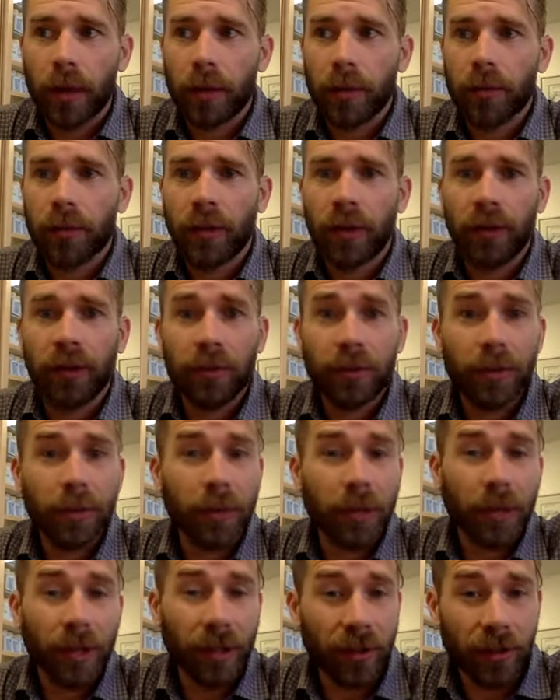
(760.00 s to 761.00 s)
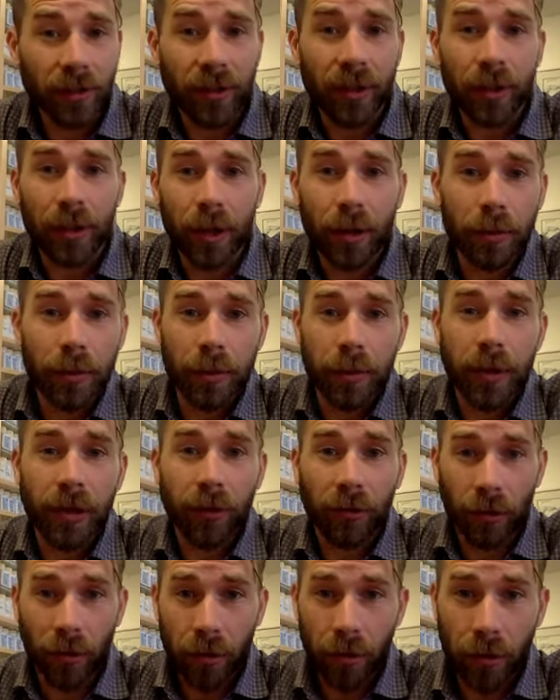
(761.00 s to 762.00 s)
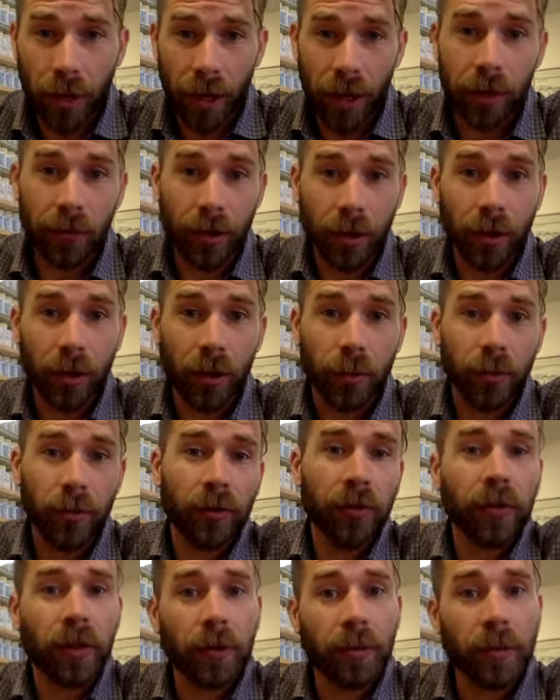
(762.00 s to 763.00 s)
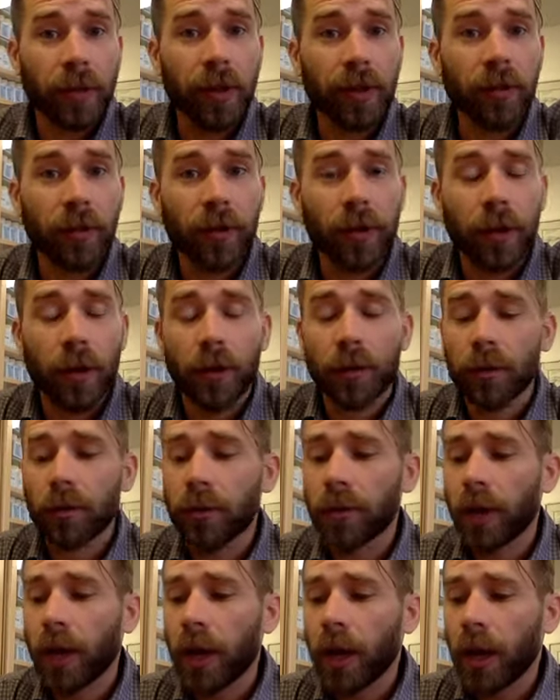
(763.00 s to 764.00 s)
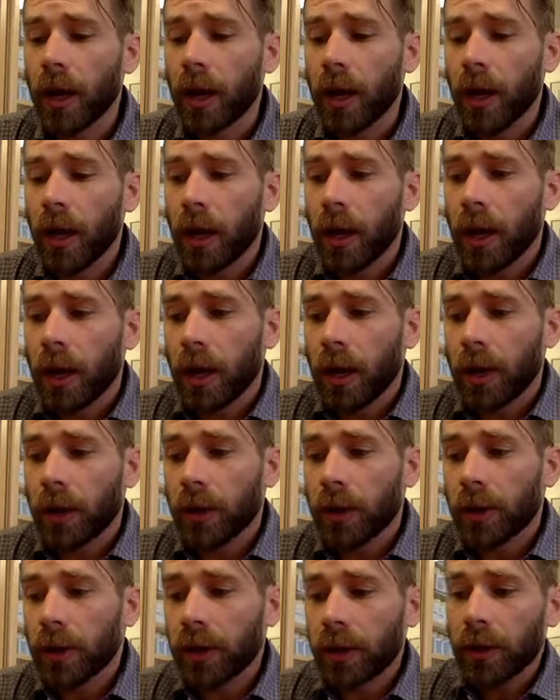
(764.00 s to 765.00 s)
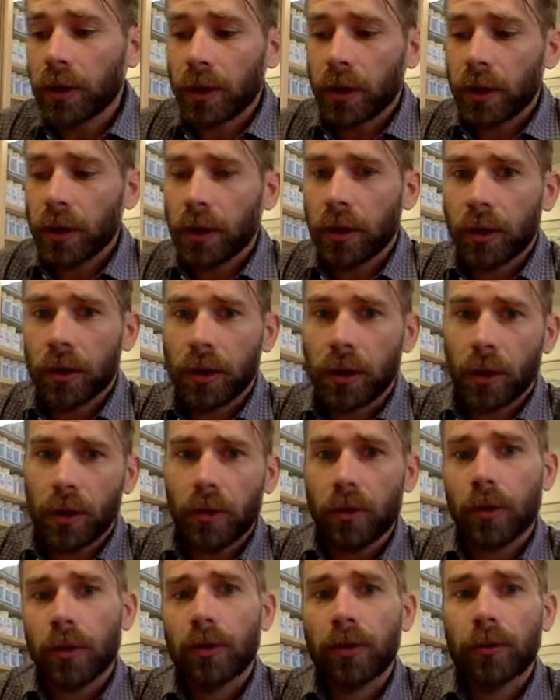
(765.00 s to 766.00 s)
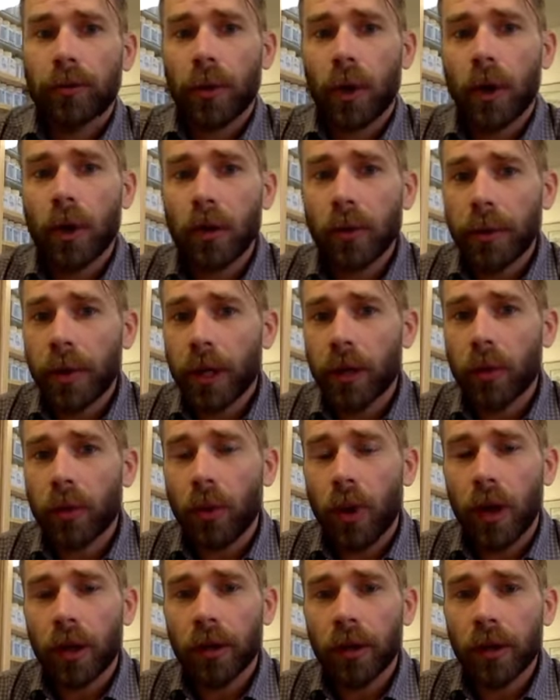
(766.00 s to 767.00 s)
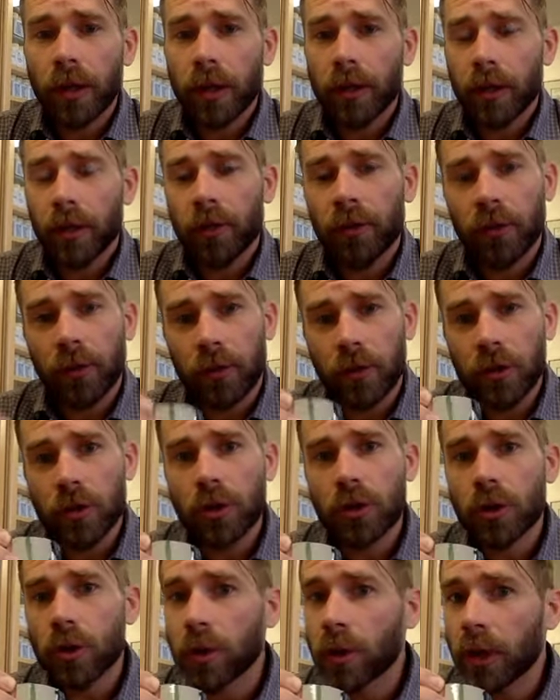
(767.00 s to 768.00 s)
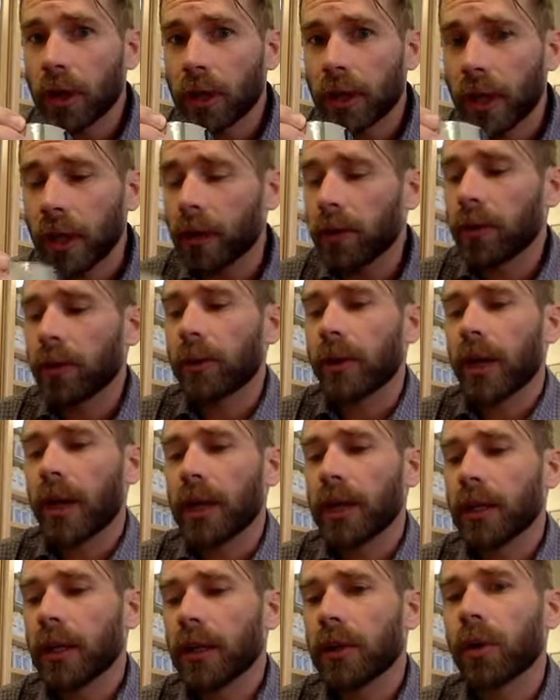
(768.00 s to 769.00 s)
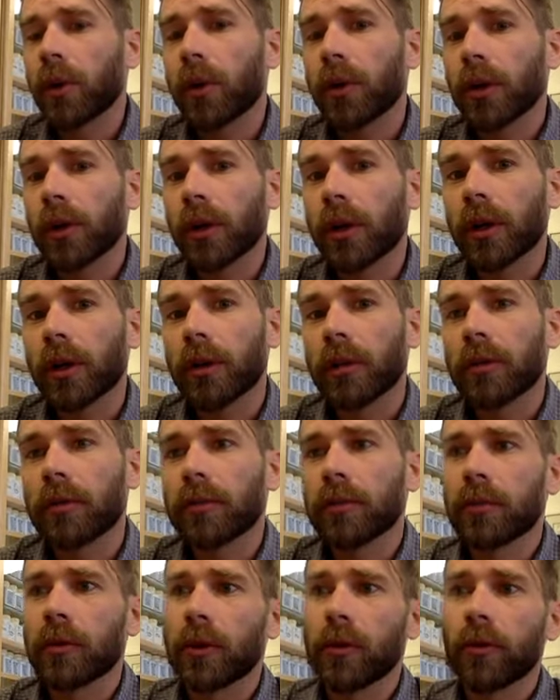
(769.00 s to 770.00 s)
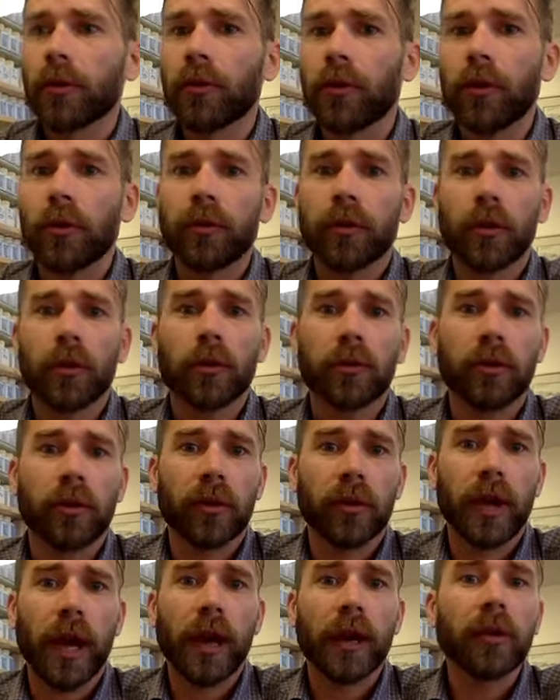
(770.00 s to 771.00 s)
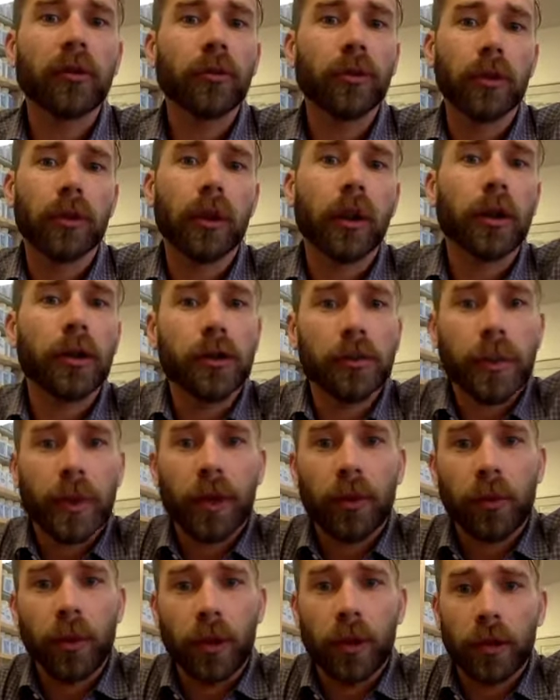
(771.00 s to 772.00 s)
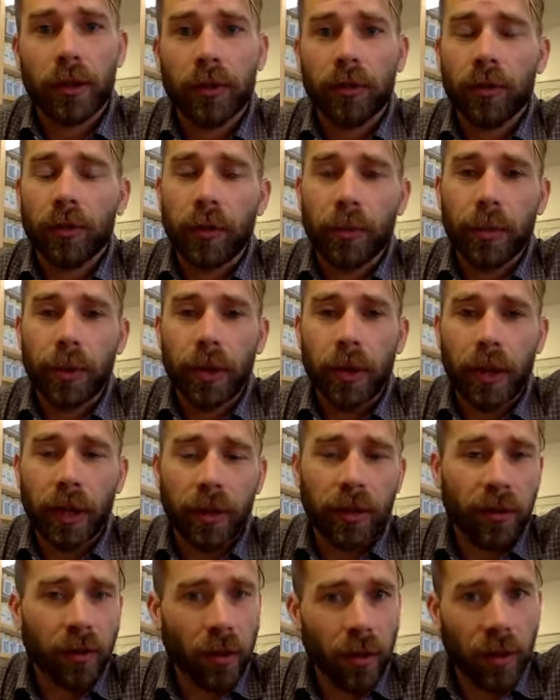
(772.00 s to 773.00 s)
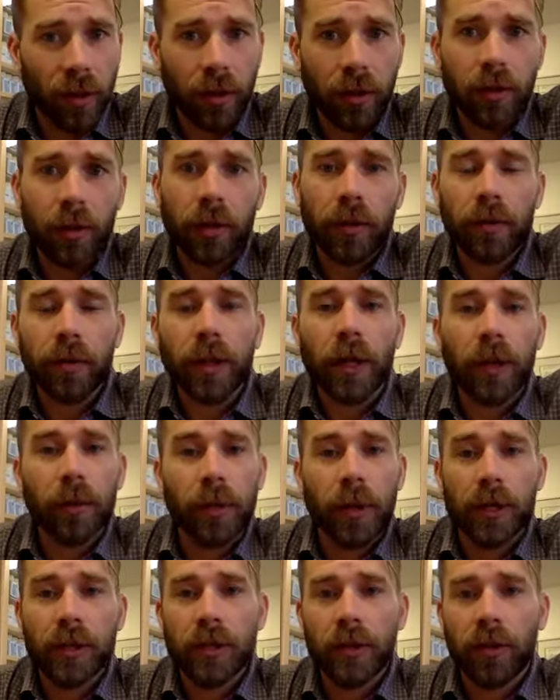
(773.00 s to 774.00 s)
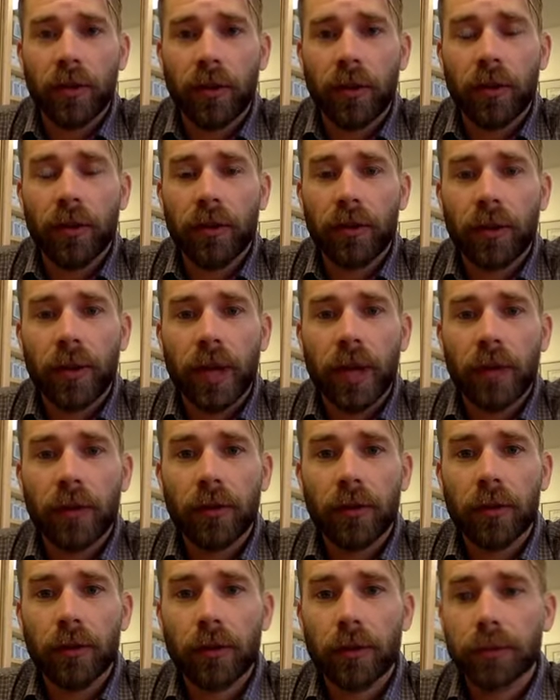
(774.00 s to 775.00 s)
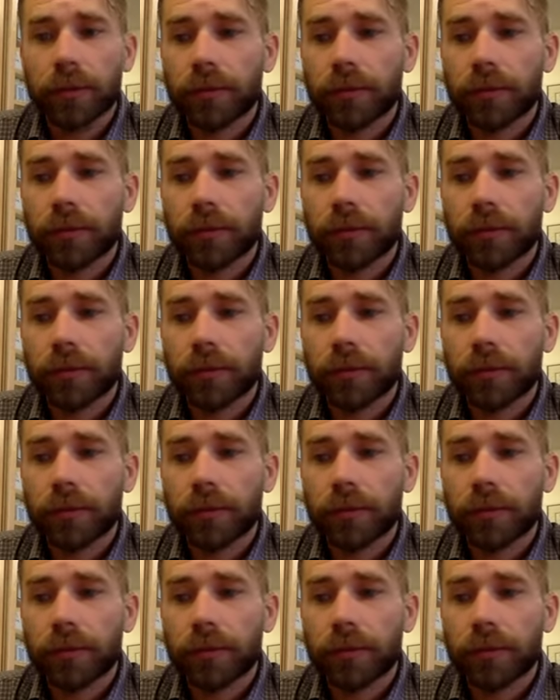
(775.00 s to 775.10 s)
It tends to be pretty easy, and a lot of people actually crave the herbs if they miss a dose. You can either do a small amount of water like this and just shoot it down the way I did, or you could use those herbs and add it to a large amount of water and sip it like tea. I have a lot of patients that do that too.